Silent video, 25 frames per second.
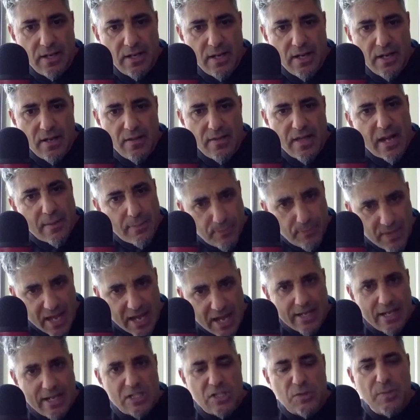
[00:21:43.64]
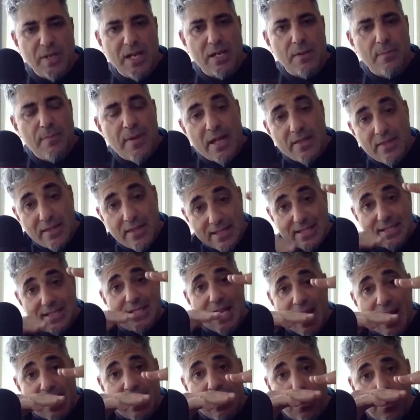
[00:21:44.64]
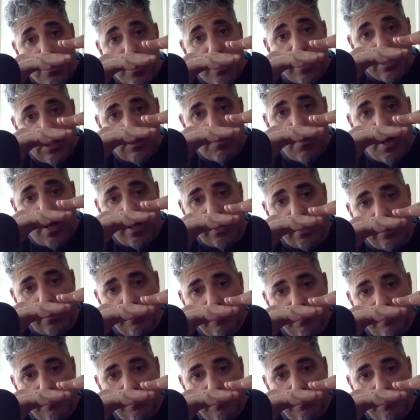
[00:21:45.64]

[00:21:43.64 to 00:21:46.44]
That gets me out of bed. The second thing is money.